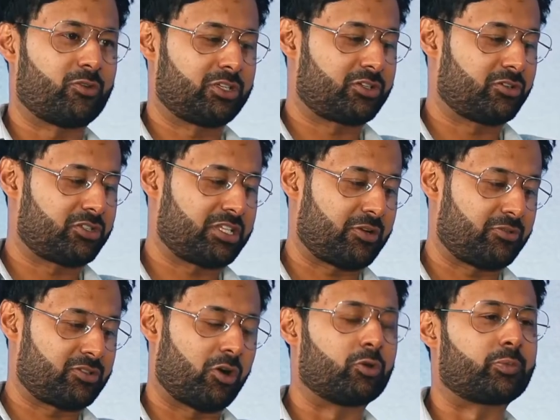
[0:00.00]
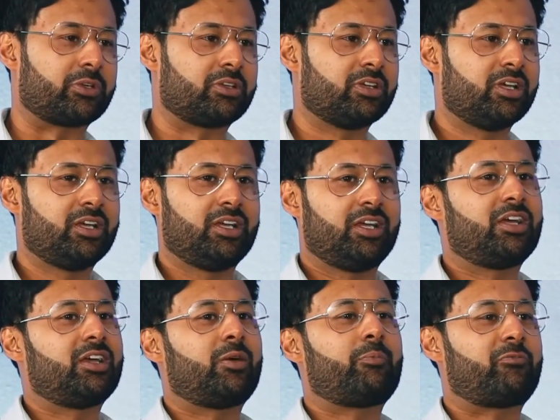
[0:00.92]
only country that was open
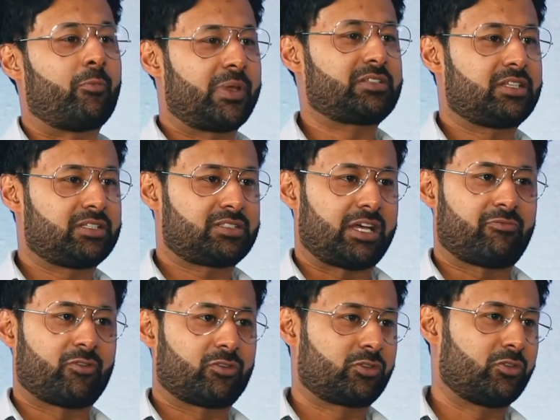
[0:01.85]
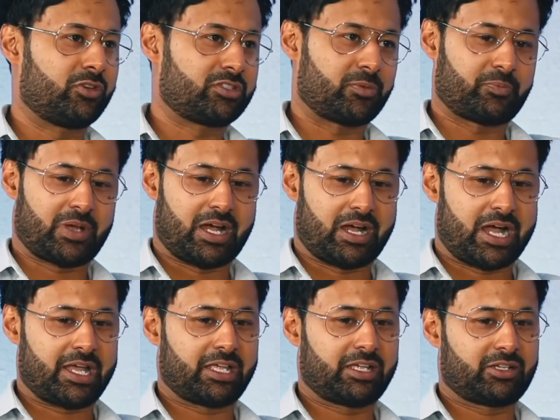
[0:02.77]
for business and for tourism. Mm-hmm.
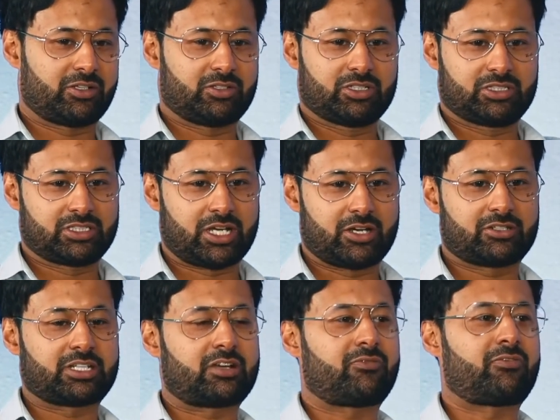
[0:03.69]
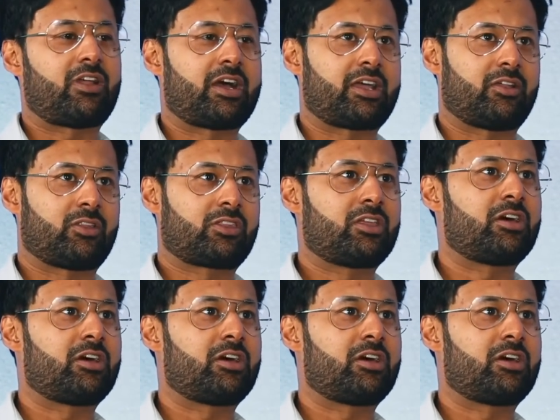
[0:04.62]
I decided to take a flight on the